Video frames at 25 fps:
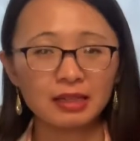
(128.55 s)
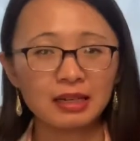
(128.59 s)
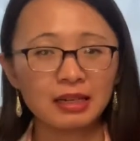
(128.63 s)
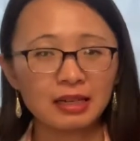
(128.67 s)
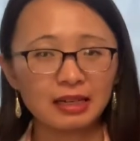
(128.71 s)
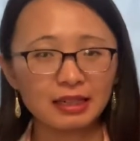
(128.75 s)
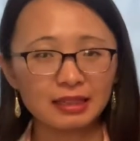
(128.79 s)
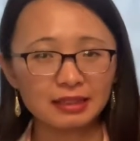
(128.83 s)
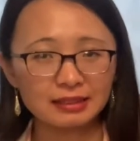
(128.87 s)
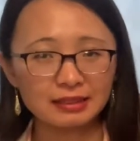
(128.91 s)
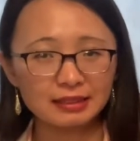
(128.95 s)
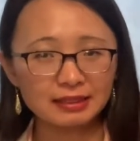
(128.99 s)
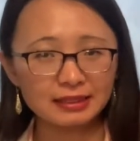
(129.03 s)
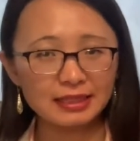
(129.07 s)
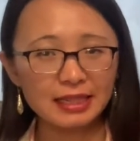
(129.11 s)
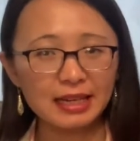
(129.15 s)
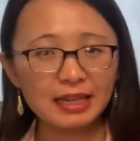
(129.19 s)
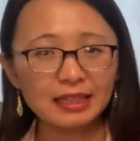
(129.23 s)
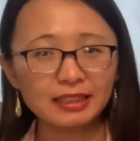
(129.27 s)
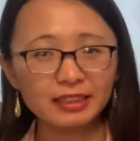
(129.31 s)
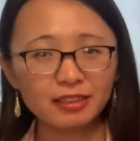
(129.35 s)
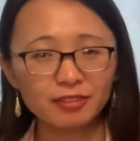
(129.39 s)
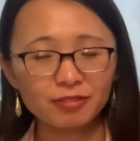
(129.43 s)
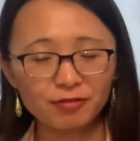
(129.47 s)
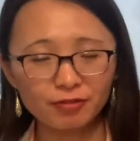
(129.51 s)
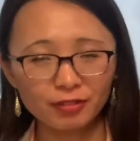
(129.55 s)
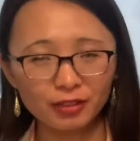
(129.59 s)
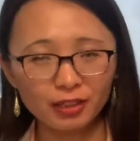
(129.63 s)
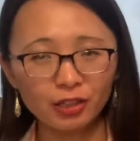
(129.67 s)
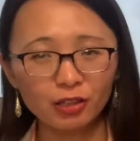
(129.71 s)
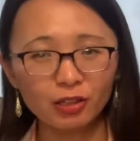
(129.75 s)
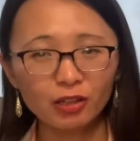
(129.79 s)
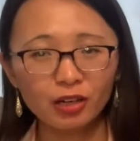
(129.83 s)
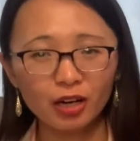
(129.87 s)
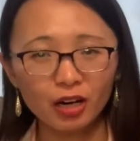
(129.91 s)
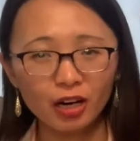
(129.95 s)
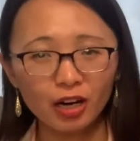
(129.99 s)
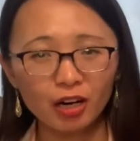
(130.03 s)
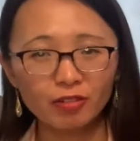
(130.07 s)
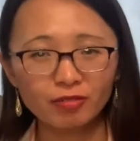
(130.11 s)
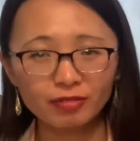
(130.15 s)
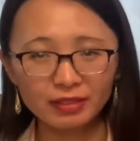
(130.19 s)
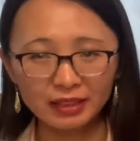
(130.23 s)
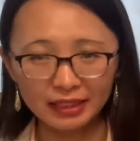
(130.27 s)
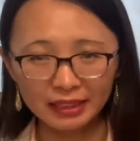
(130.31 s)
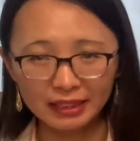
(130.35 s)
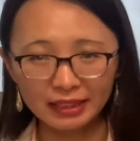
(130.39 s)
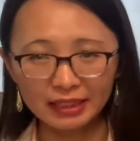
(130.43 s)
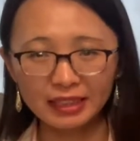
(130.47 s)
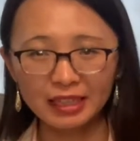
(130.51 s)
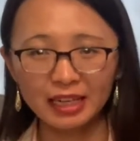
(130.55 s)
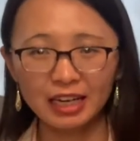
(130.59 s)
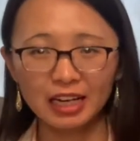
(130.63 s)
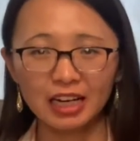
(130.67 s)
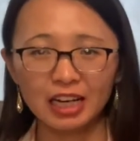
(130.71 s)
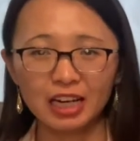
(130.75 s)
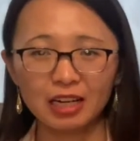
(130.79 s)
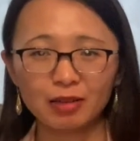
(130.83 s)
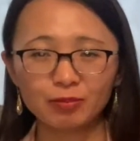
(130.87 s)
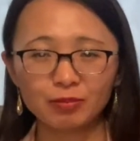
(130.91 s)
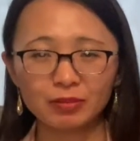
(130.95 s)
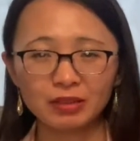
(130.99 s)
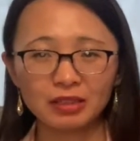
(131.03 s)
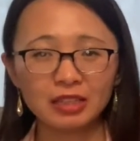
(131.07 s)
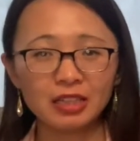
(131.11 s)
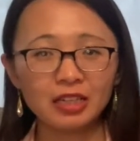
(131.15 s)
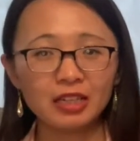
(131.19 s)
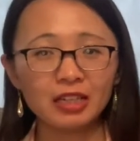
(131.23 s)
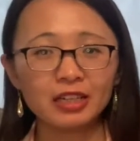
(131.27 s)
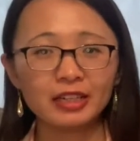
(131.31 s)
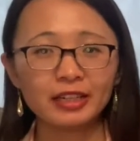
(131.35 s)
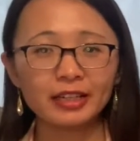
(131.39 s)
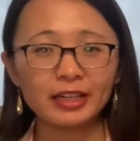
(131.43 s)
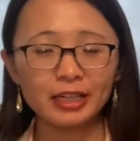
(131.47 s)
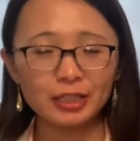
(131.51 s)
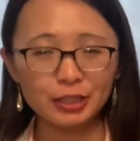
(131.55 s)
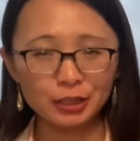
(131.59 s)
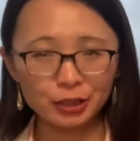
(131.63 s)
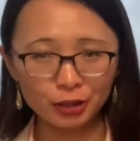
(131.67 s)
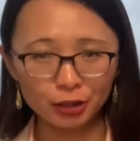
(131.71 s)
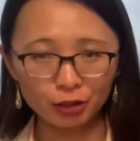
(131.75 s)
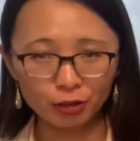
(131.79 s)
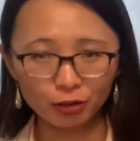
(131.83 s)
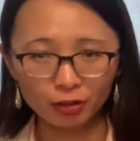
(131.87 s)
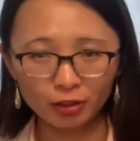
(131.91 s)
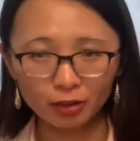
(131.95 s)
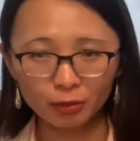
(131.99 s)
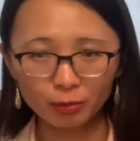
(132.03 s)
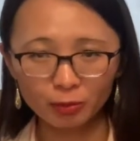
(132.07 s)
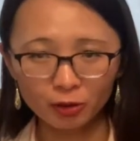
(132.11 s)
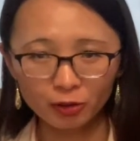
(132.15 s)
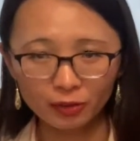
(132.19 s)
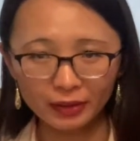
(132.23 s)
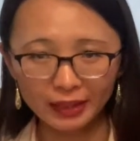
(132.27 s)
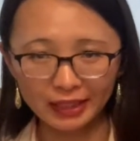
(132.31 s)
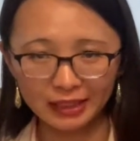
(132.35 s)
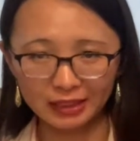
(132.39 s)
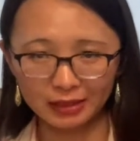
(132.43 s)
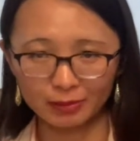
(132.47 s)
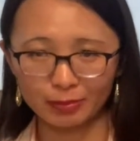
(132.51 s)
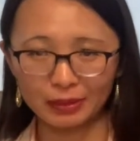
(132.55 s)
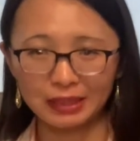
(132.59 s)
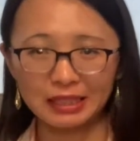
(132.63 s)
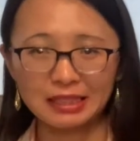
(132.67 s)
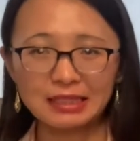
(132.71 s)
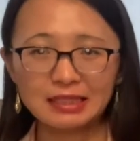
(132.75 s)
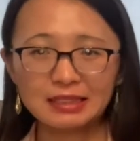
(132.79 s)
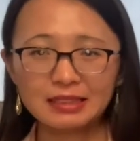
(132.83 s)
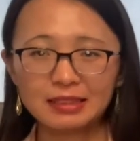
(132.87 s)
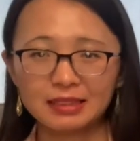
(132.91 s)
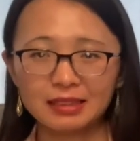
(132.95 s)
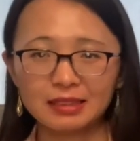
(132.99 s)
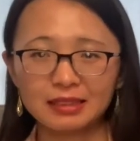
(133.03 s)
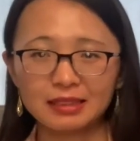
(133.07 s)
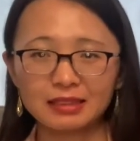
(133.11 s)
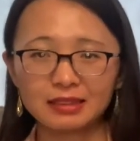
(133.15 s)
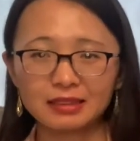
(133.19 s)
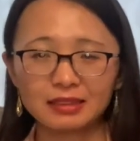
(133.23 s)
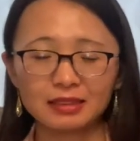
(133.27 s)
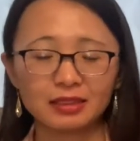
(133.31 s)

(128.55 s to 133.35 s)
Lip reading: a steady flow of income, controllable expenses,